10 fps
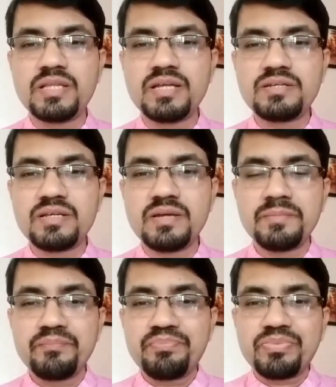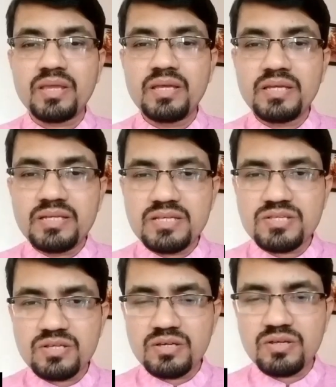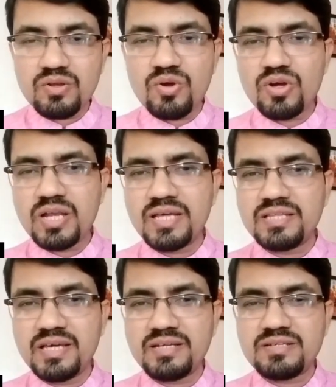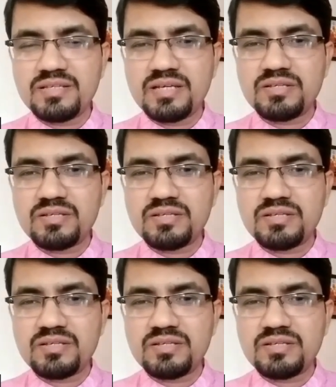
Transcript: that it is not like that